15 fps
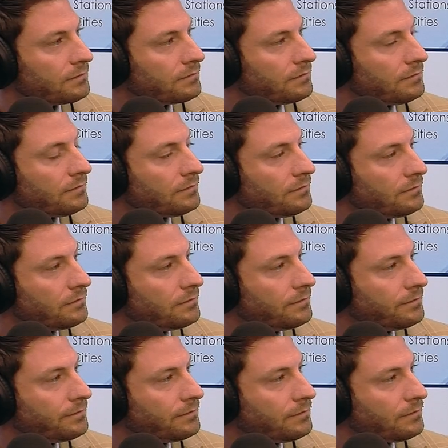
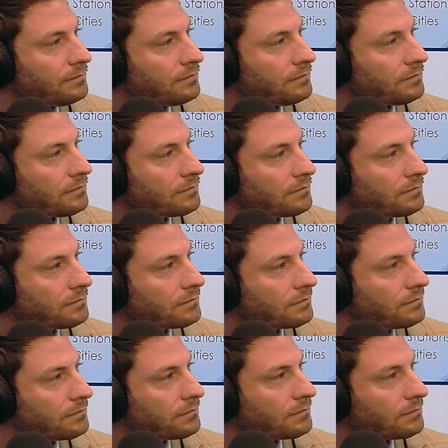
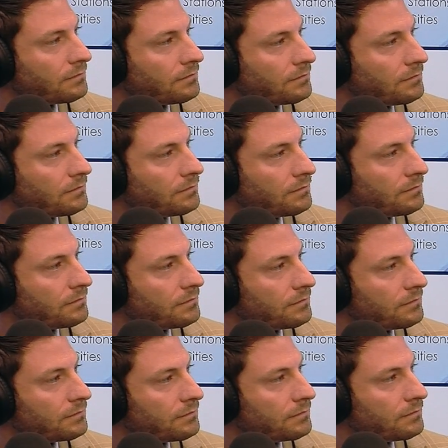
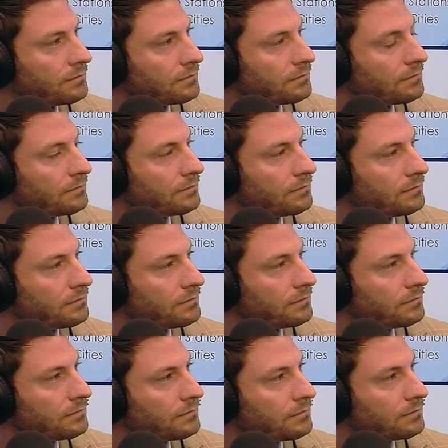
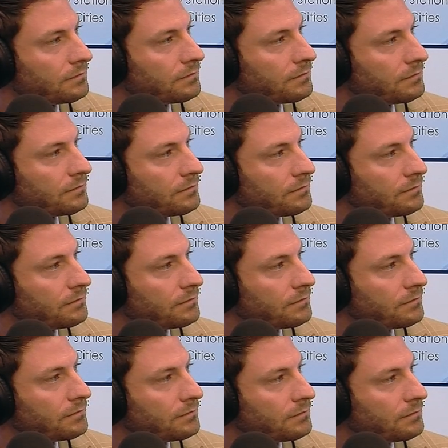
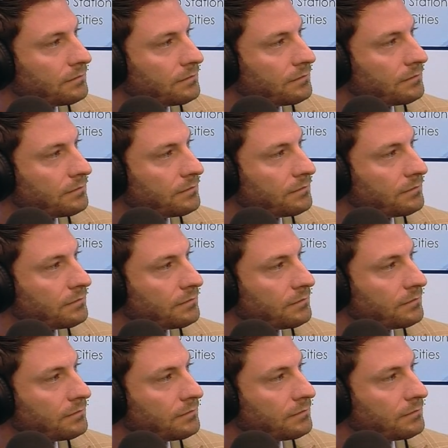
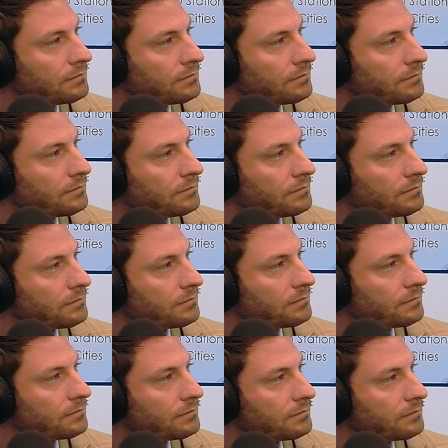
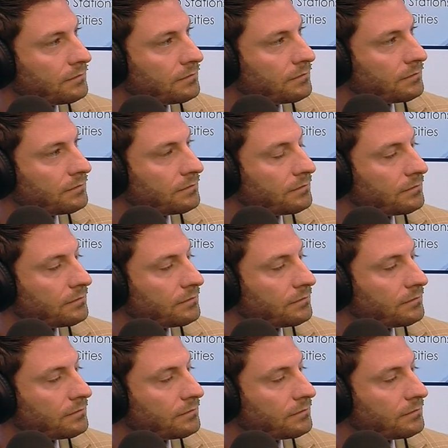The person shown says nothing.